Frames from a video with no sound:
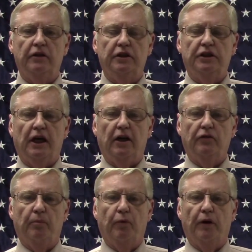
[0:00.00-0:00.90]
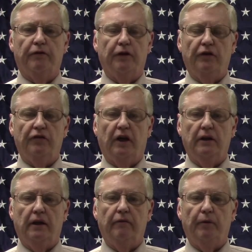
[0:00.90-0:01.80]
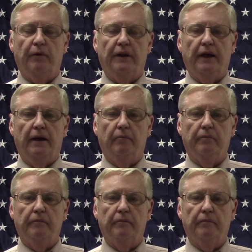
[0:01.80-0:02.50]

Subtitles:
to child support for the son living with him.